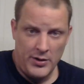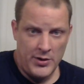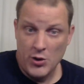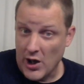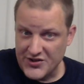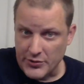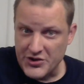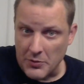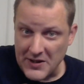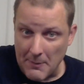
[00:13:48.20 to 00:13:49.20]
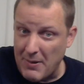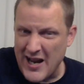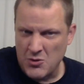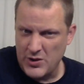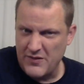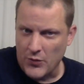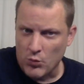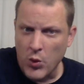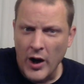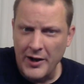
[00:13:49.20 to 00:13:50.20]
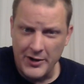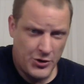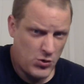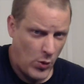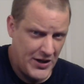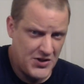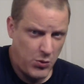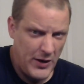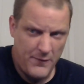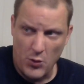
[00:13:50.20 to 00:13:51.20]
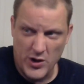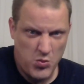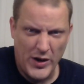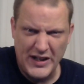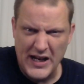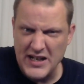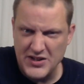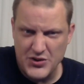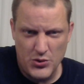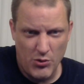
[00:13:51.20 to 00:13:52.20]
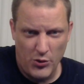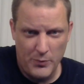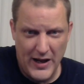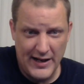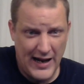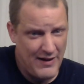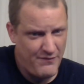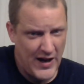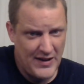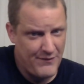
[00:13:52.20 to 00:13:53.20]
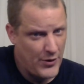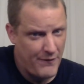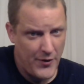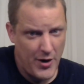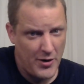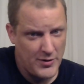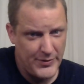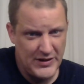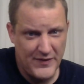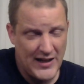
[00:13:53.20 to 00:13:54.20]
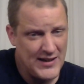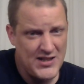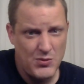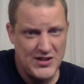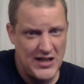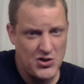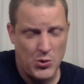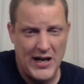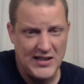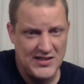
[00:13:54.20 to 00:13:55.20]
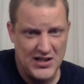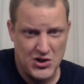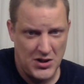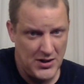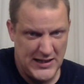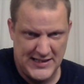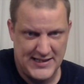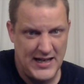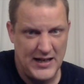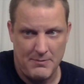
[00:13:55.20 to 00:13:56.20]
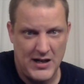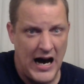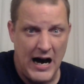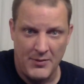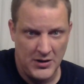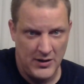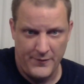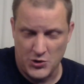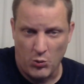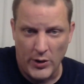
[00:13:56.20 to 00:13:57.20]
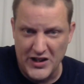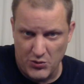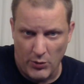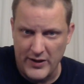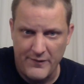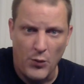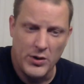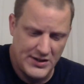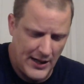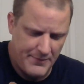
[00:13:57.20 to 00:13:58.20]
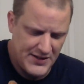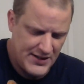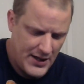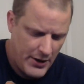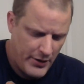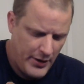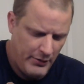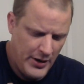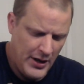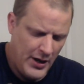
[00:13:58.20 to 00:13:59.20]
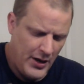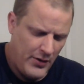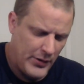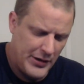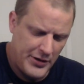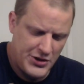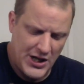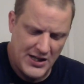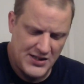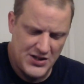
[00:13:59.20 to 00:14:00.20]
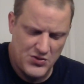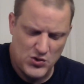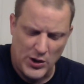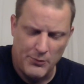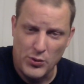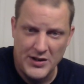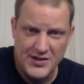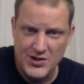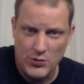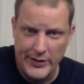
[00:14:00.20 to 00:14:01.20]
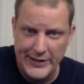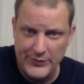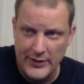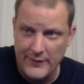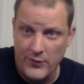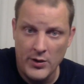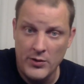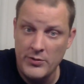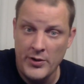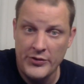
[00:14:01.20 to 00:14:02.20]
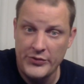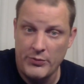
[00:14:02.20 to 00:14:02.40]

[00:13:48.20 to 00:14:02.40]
You're also assuming that Biden would even run in 2024 as what, an 82-year-old man? I find that very, very hard to believe. Like, this was a transition, let's set up Kamala for 2024 type of scenario. What are the chances Trump runs in 2024? Who knows